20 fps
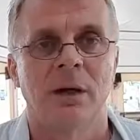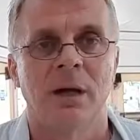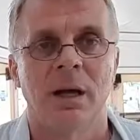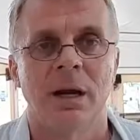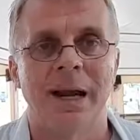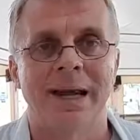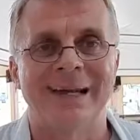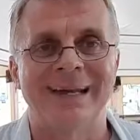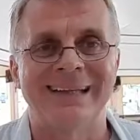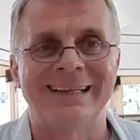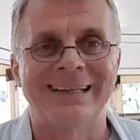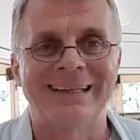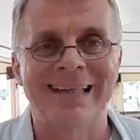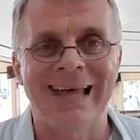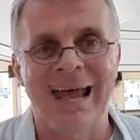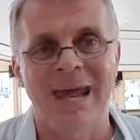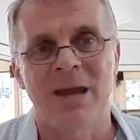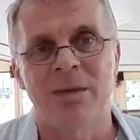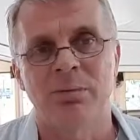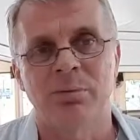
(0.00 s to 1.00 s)
like a
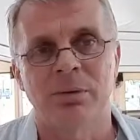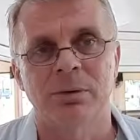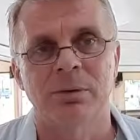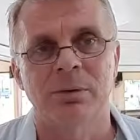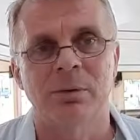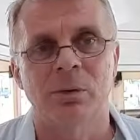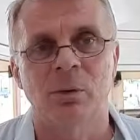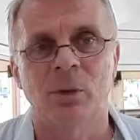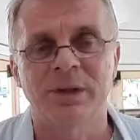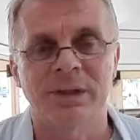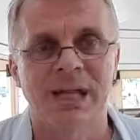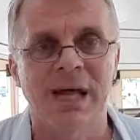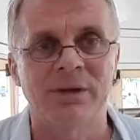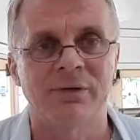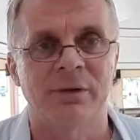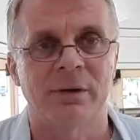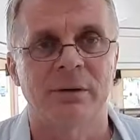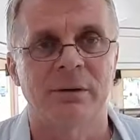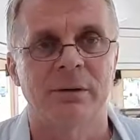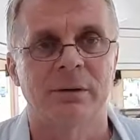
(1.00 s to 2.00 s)
table,
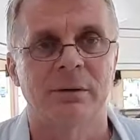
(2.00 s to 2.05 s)
whatever.